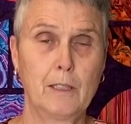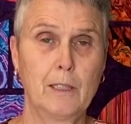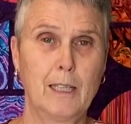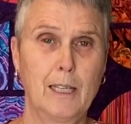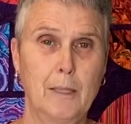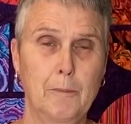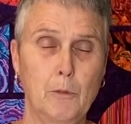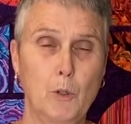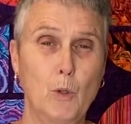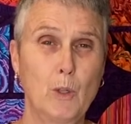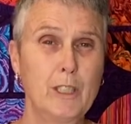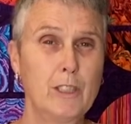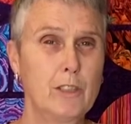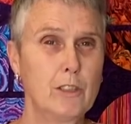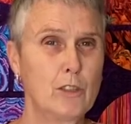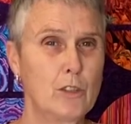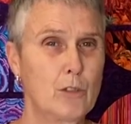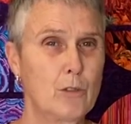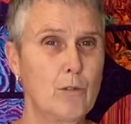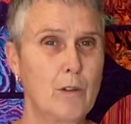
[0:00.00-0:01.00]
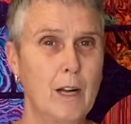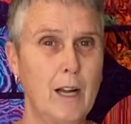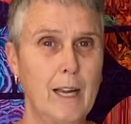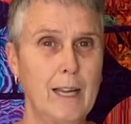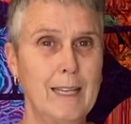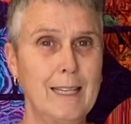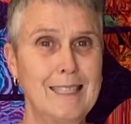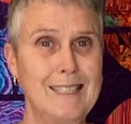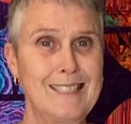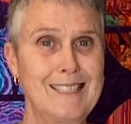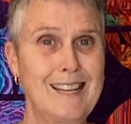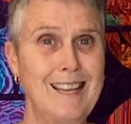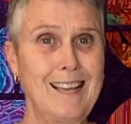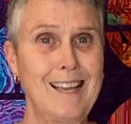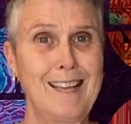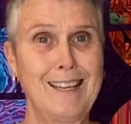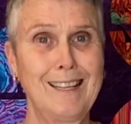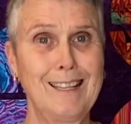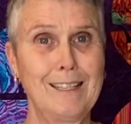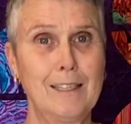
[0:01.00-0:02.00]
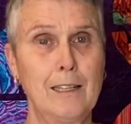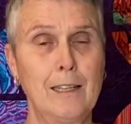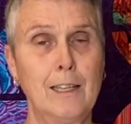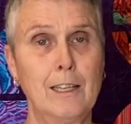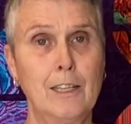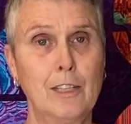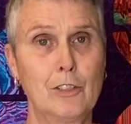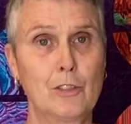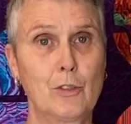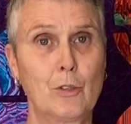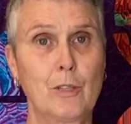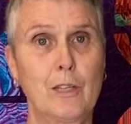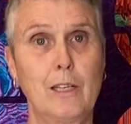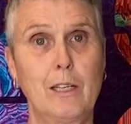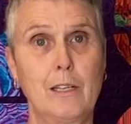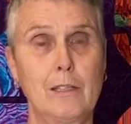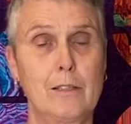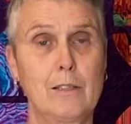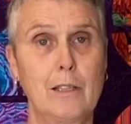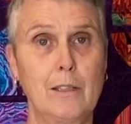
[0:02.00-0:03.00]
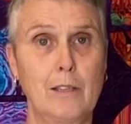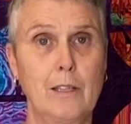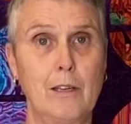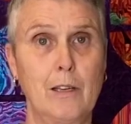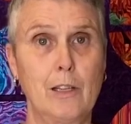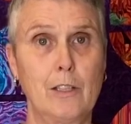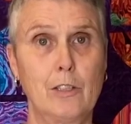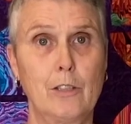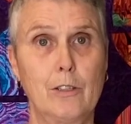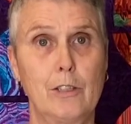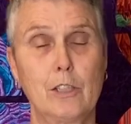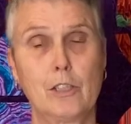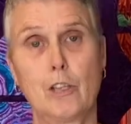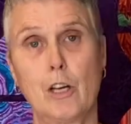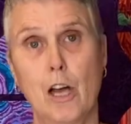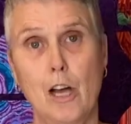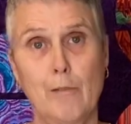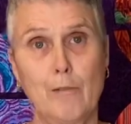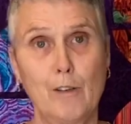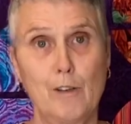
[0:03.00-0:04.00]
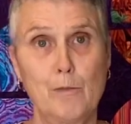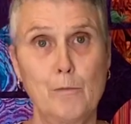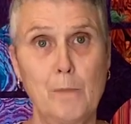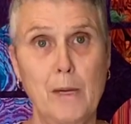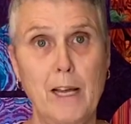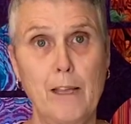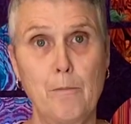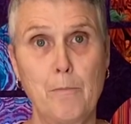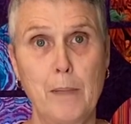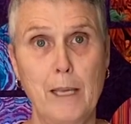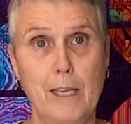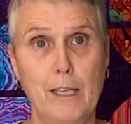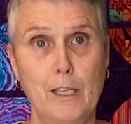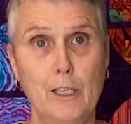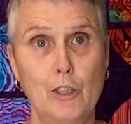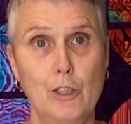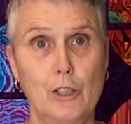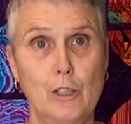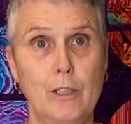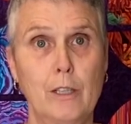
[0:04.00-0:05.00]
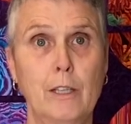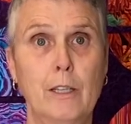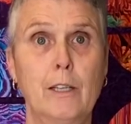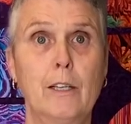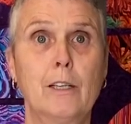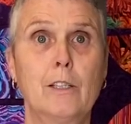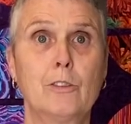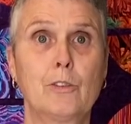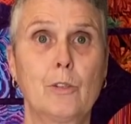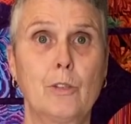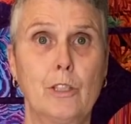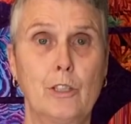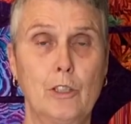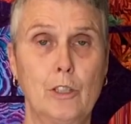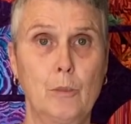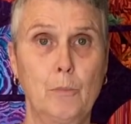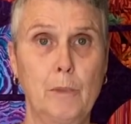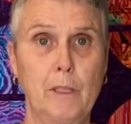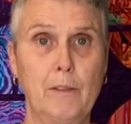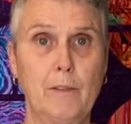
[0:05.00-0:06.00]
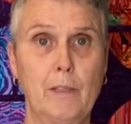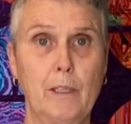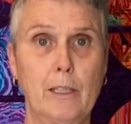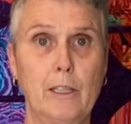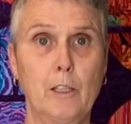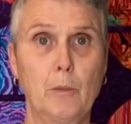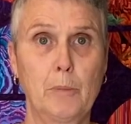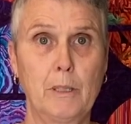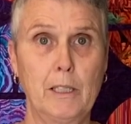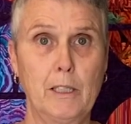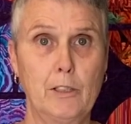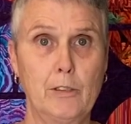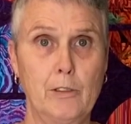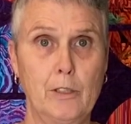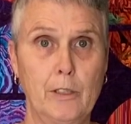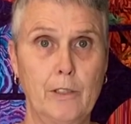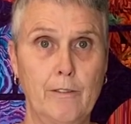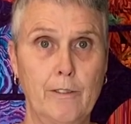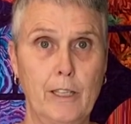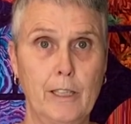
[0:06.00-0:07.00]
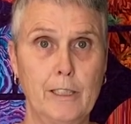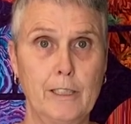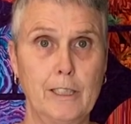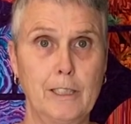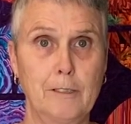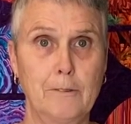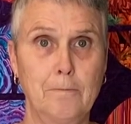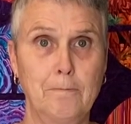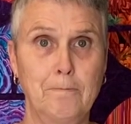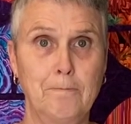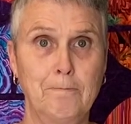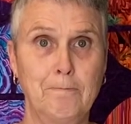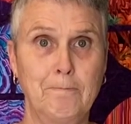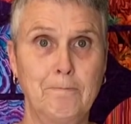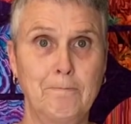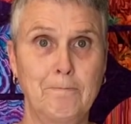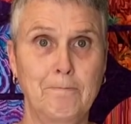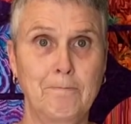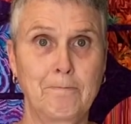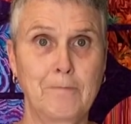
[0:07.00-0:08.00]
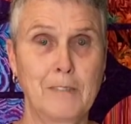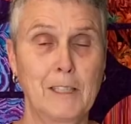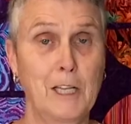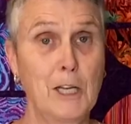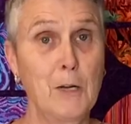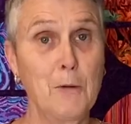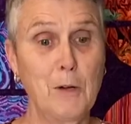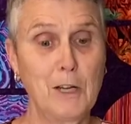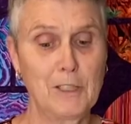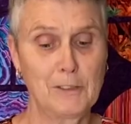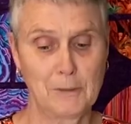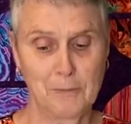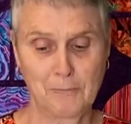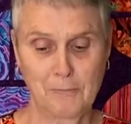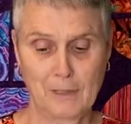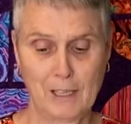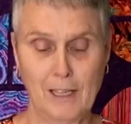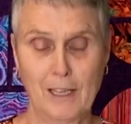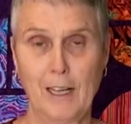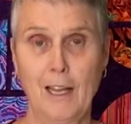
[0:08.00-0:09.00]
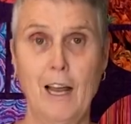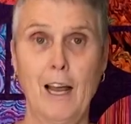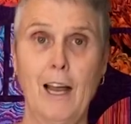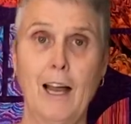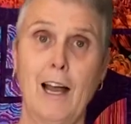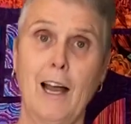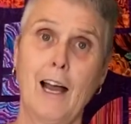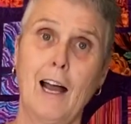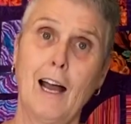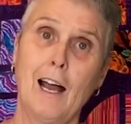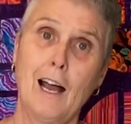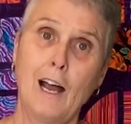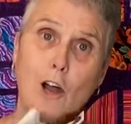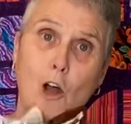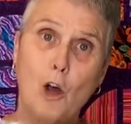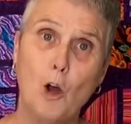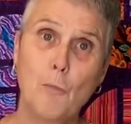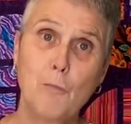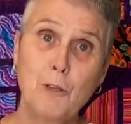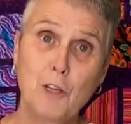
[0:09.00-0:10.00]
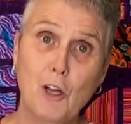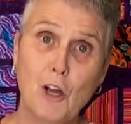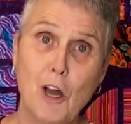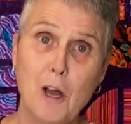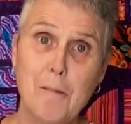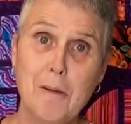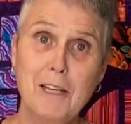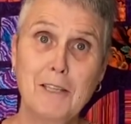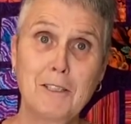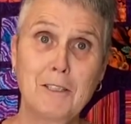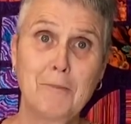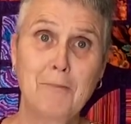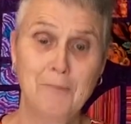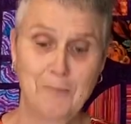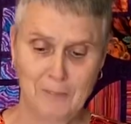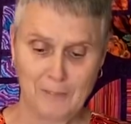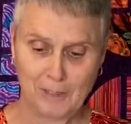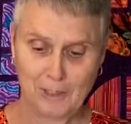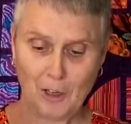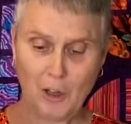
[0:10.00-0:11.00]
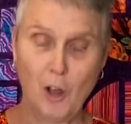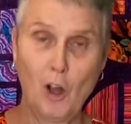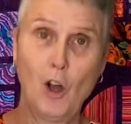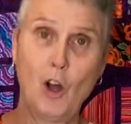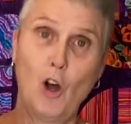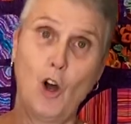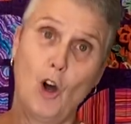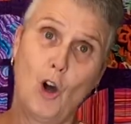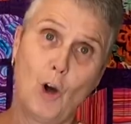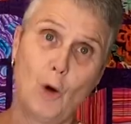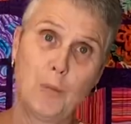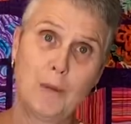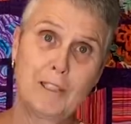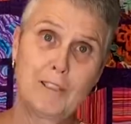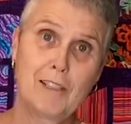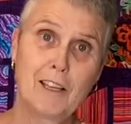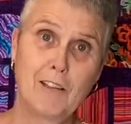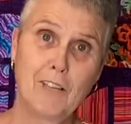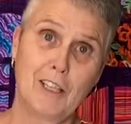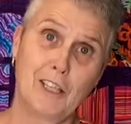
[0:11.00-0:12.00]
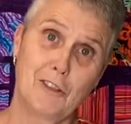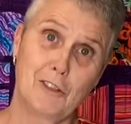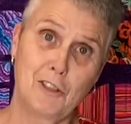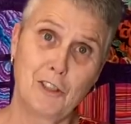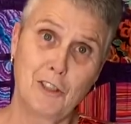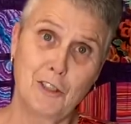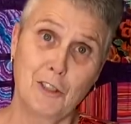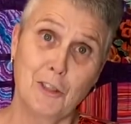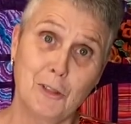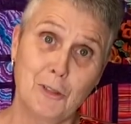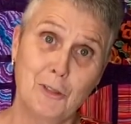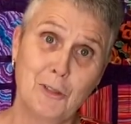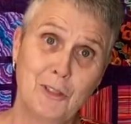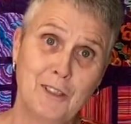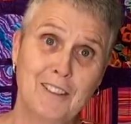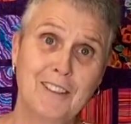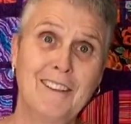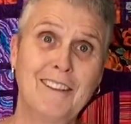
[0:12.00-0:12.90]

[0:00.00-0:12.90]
I'm going to try and tag it so that it's at the top of my page so that it'll be easy to find it. Anyways, hope you comment. Hope I send these to you,